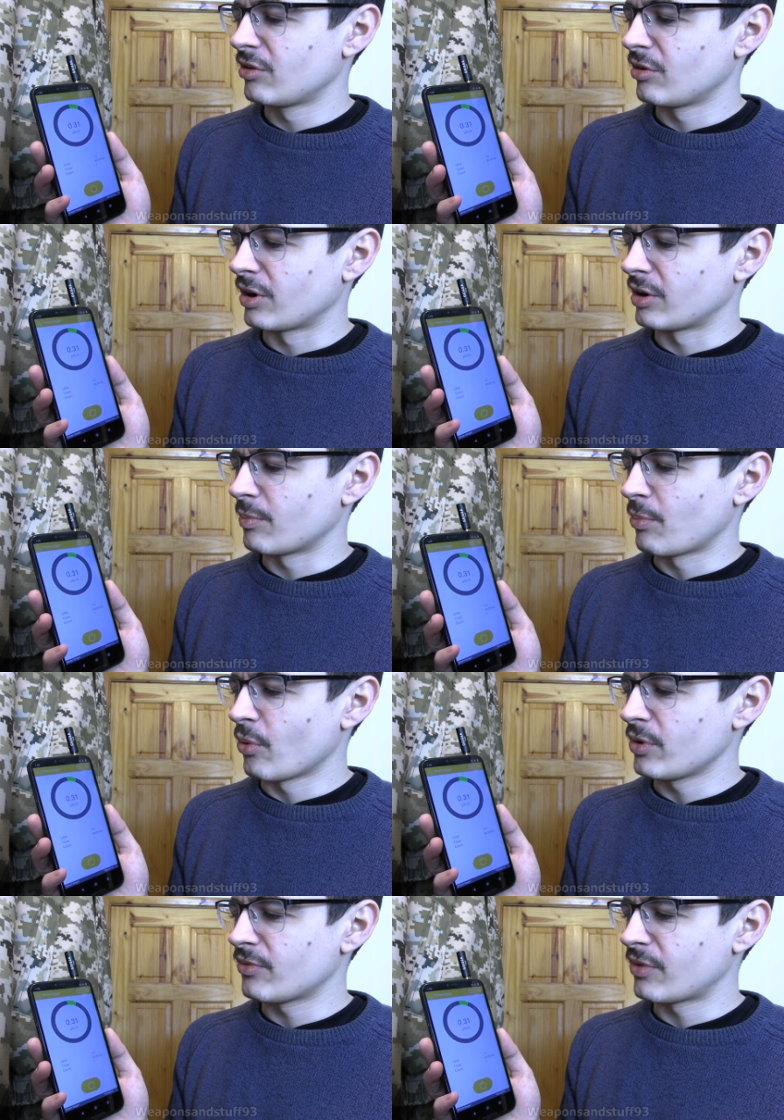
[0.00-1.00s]
Alright, zero
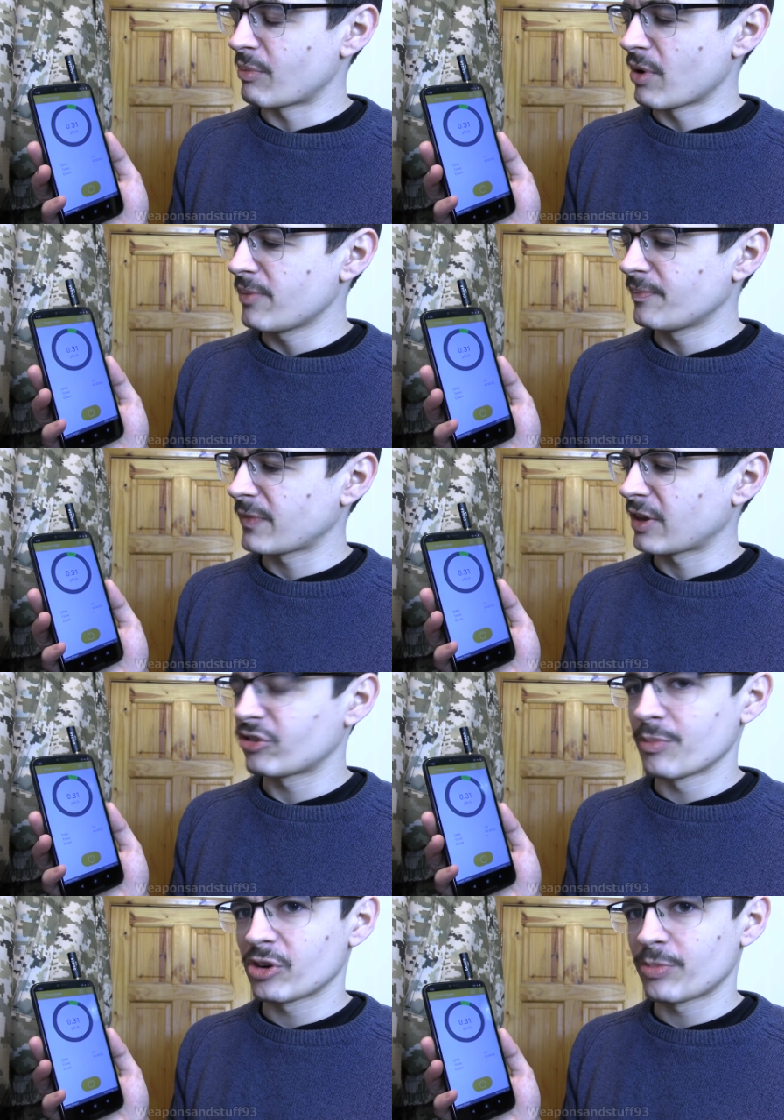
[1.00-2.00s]
point three one,
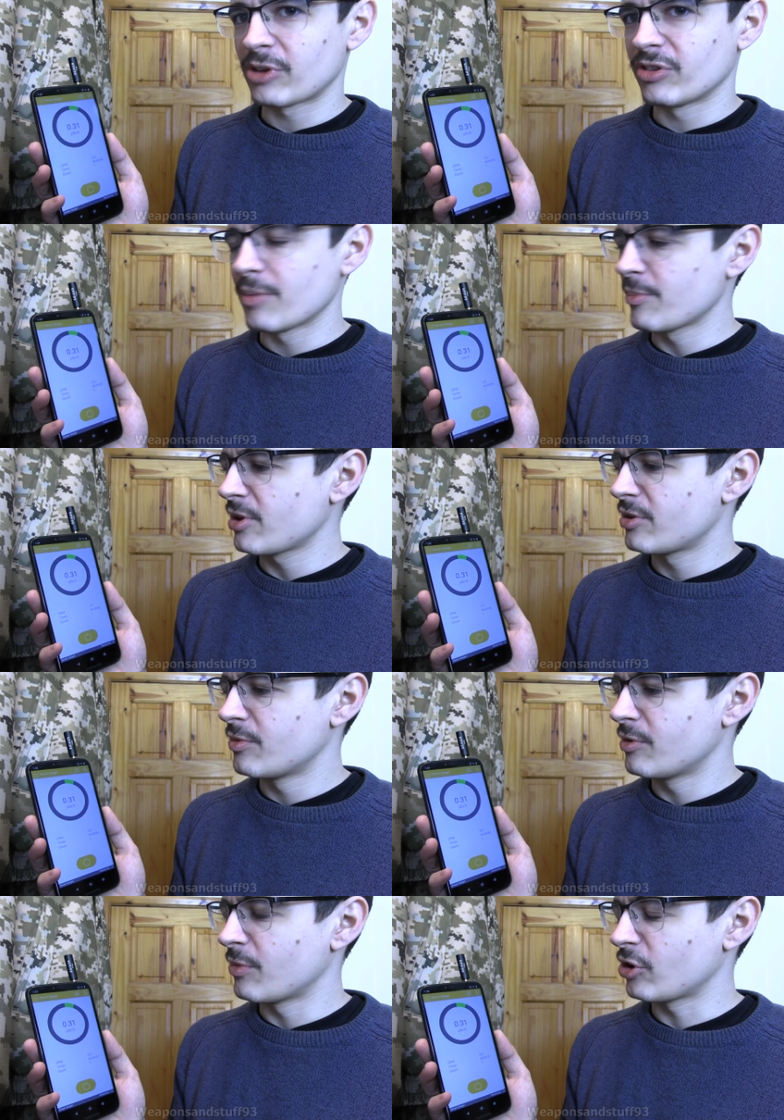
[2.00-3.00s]
that's a much better number.
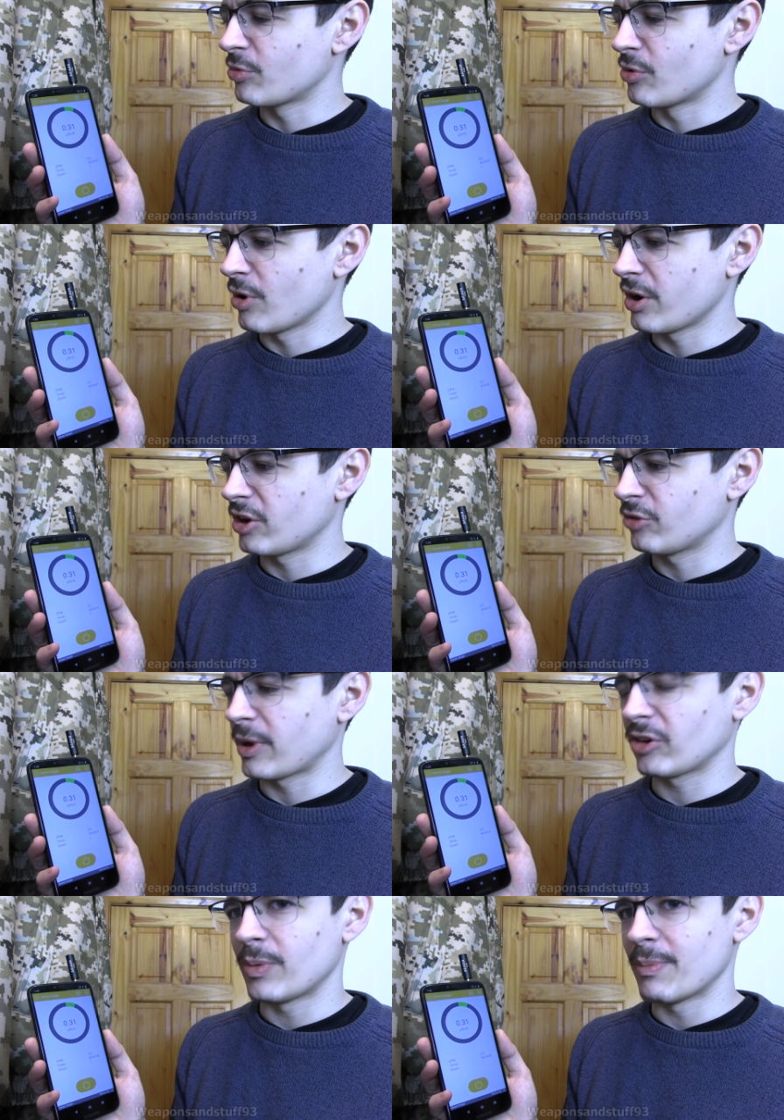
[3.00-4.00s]
Much more what I'd
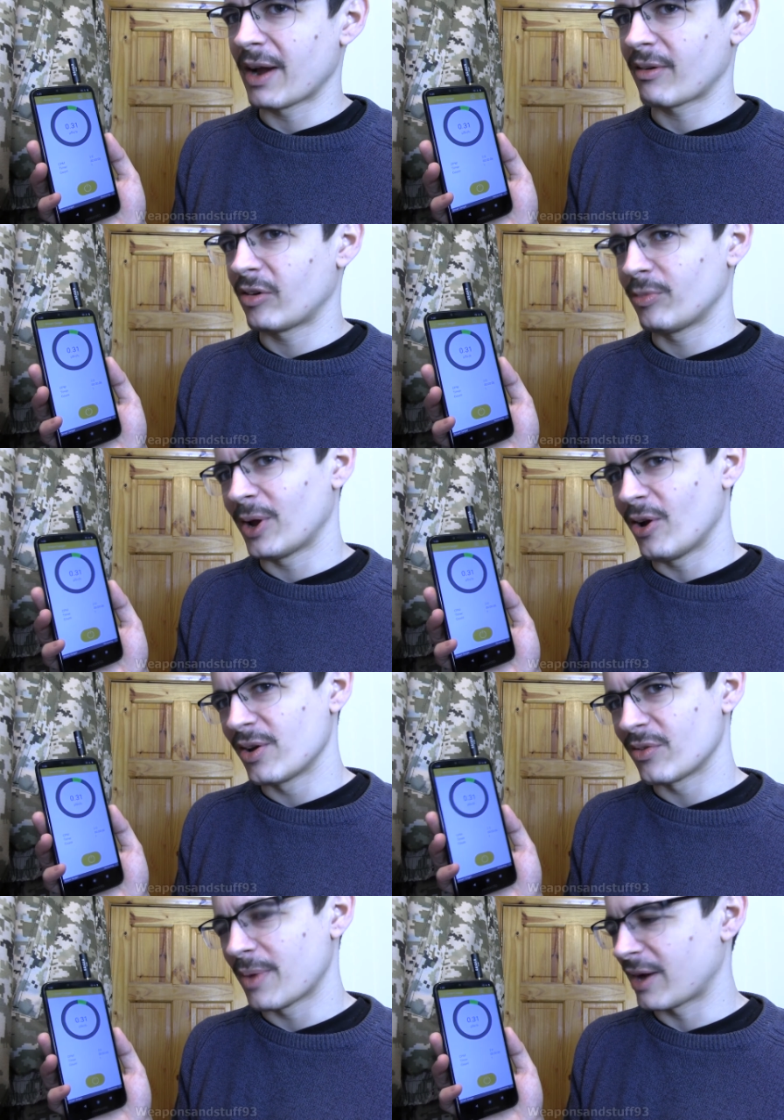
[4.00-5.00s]
expect to be background, a bit
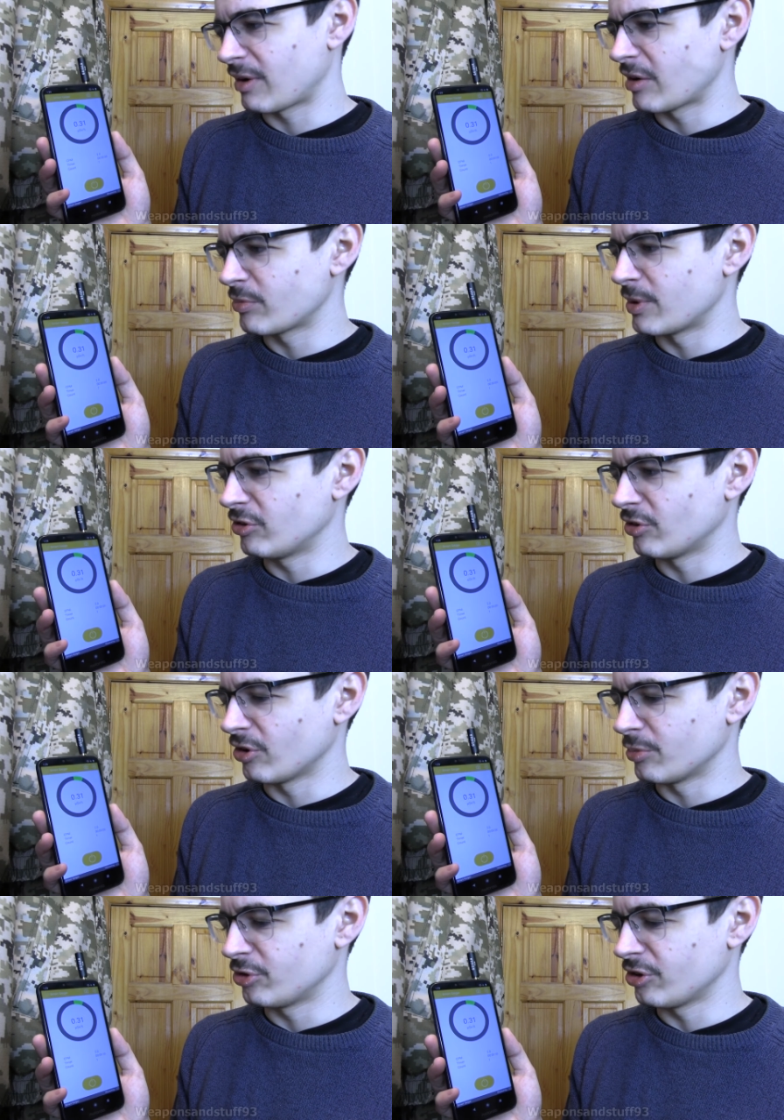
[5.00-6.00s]
high for background, but it's not
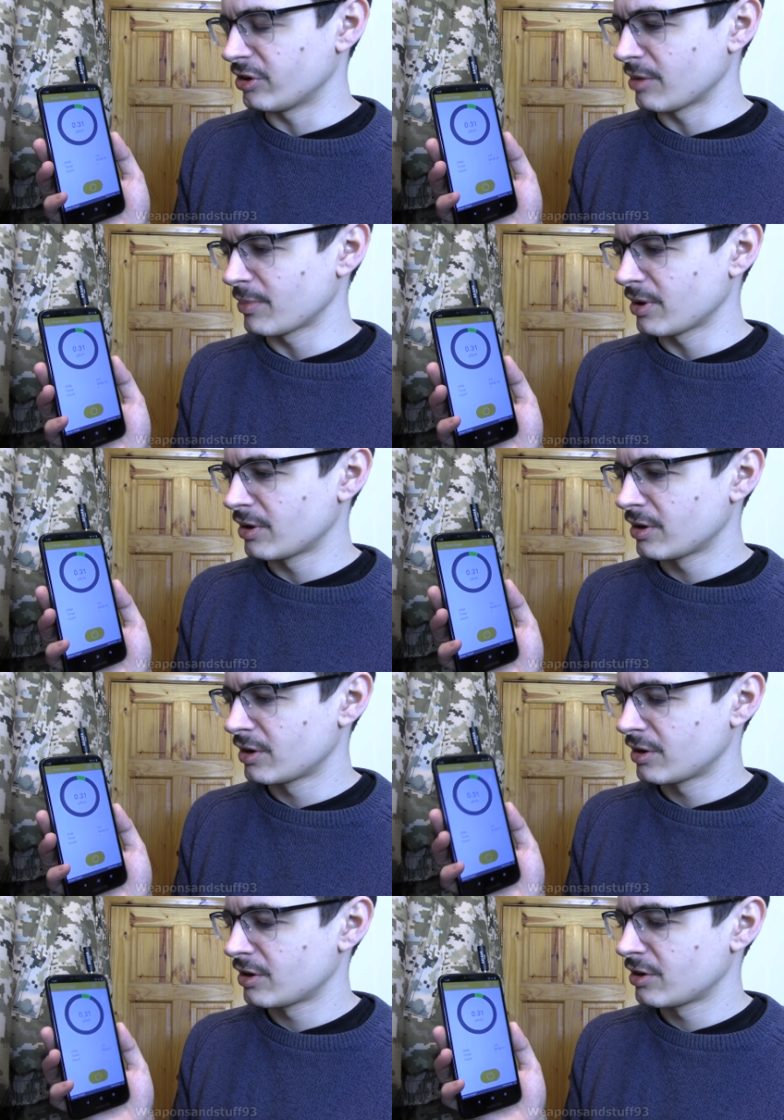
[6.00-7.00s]
an absurd number.
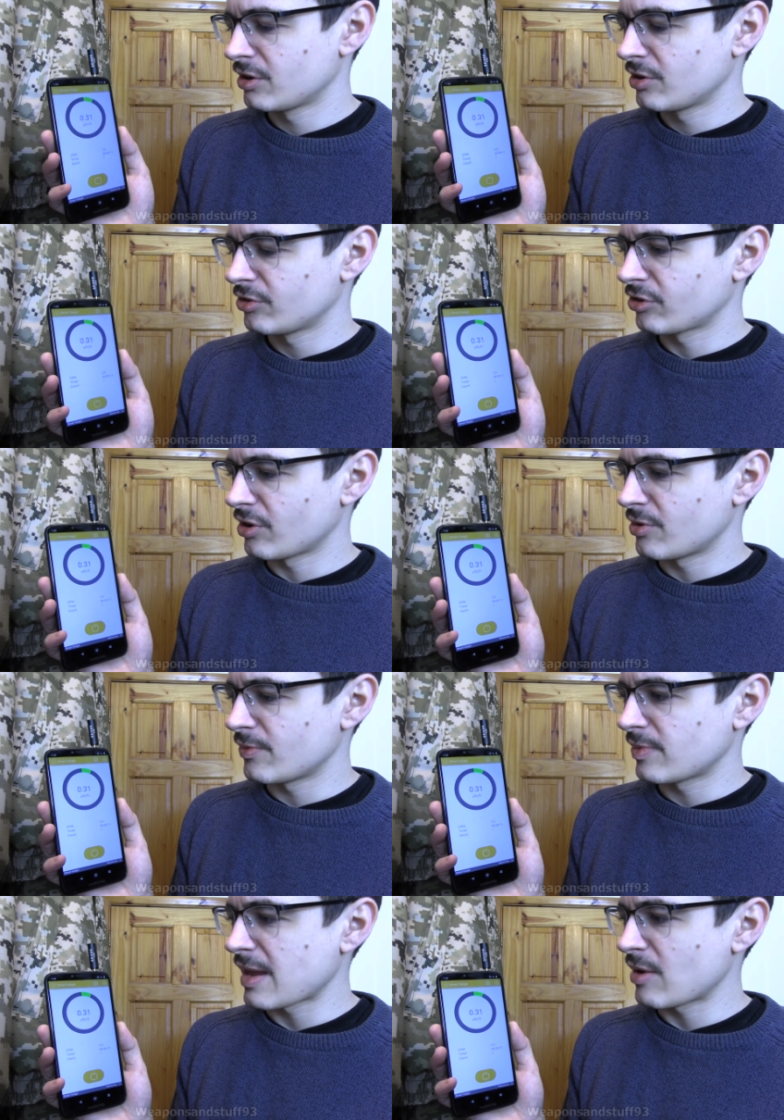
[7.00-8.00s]
So
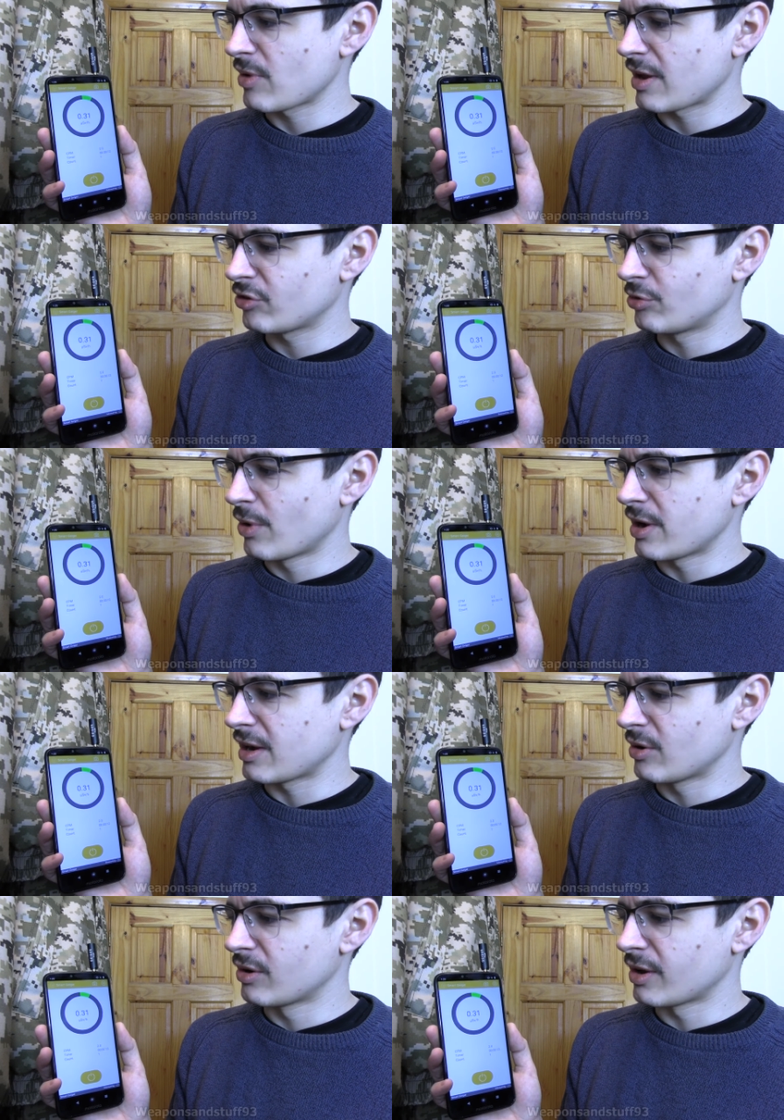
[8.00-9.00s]
now that's
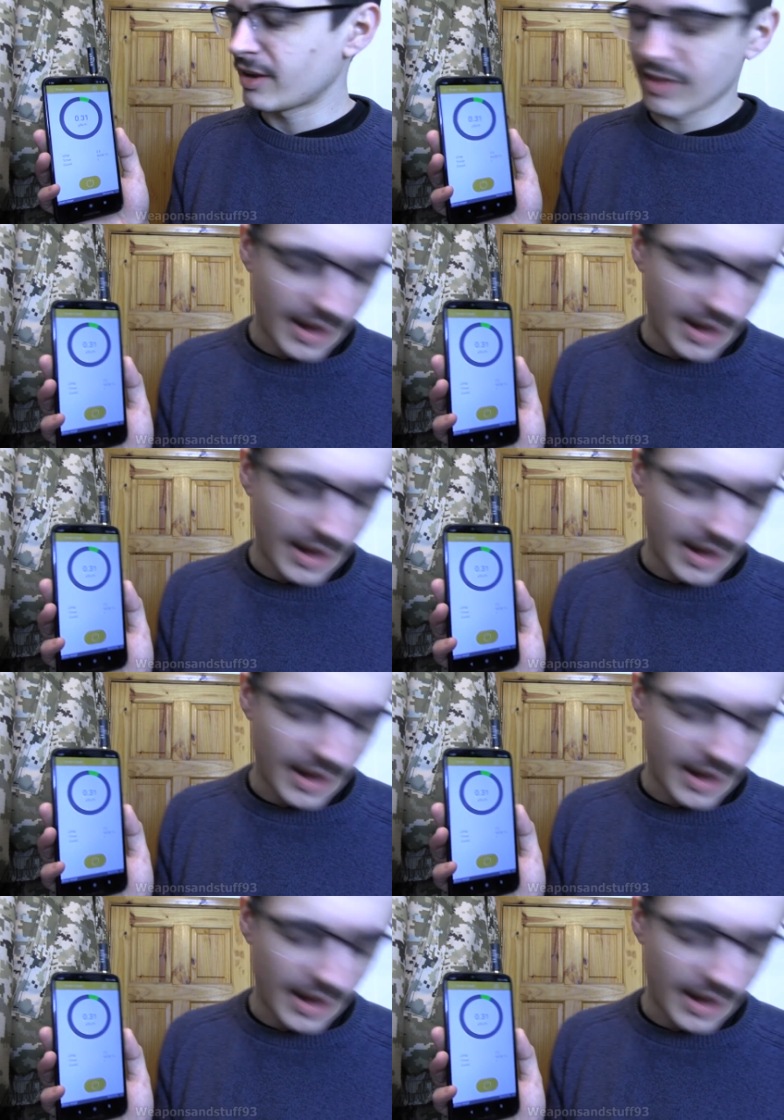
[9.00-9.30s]
running like